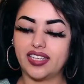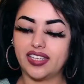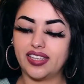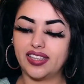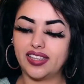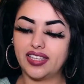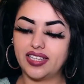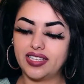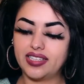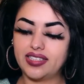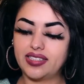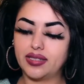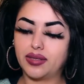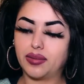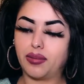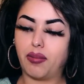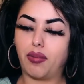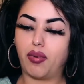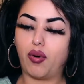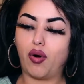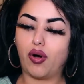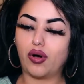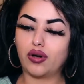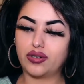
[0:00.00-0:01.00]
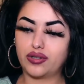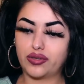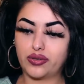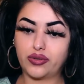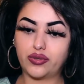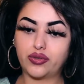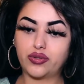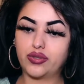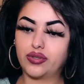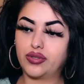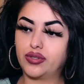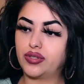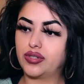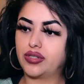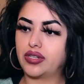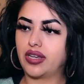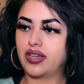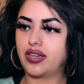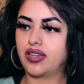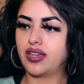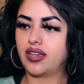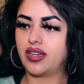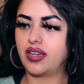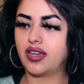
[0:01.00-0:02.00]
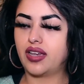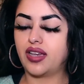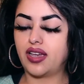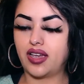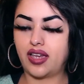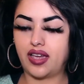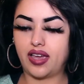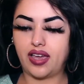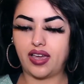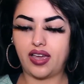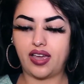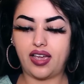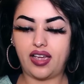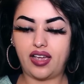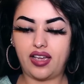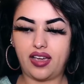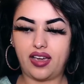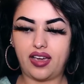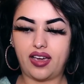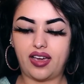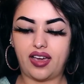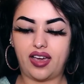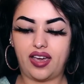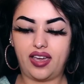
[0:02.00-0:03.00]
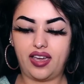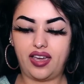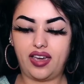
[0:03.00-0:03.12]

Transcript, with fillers: in this box, I